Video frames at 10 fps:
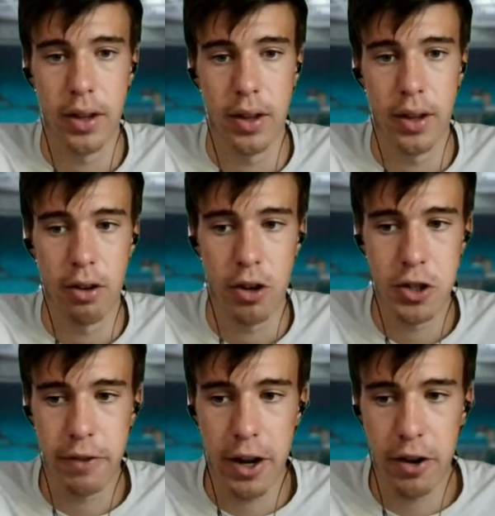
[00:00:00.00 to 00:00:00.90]
Roger
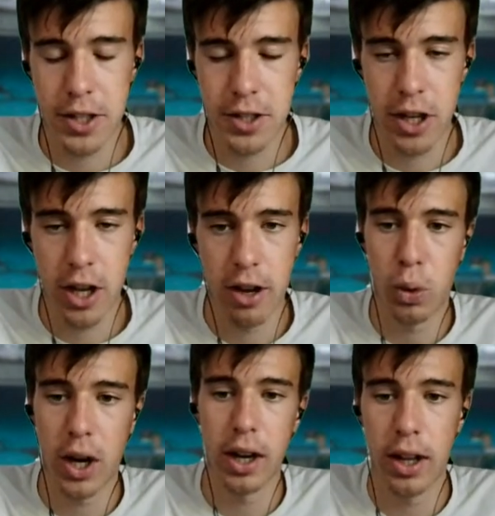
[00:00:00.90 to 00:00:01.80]
Federer to serve.
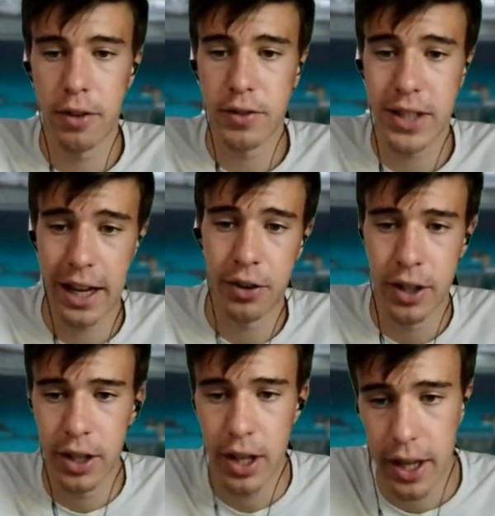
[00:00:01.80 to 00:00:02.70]
1-love down
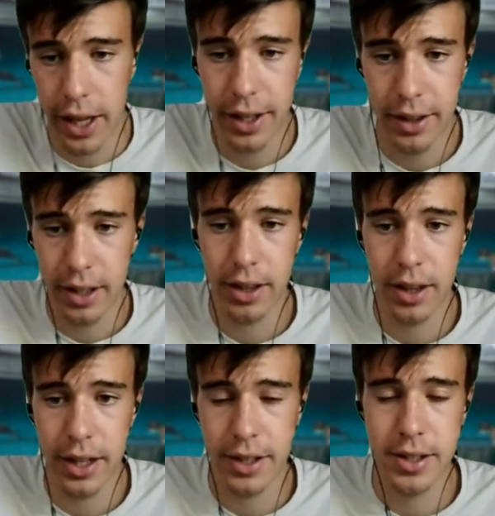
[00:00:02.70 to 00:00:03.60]
in
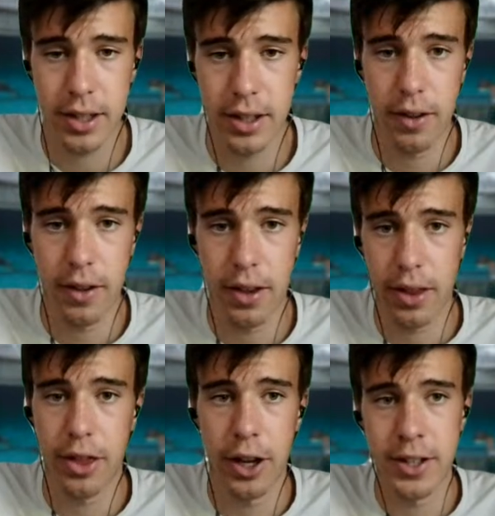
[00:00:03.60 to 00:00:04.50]
this
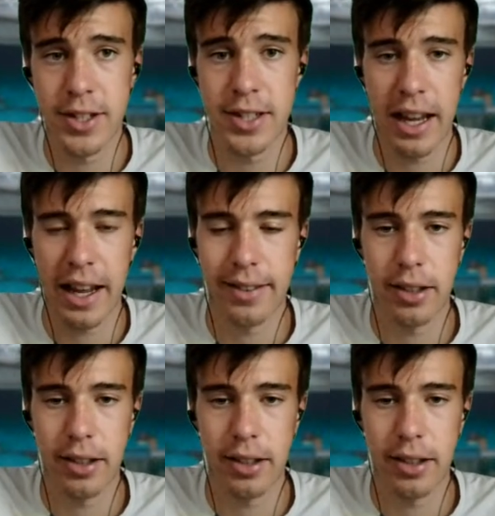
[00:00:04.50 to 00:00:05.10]
3rd set.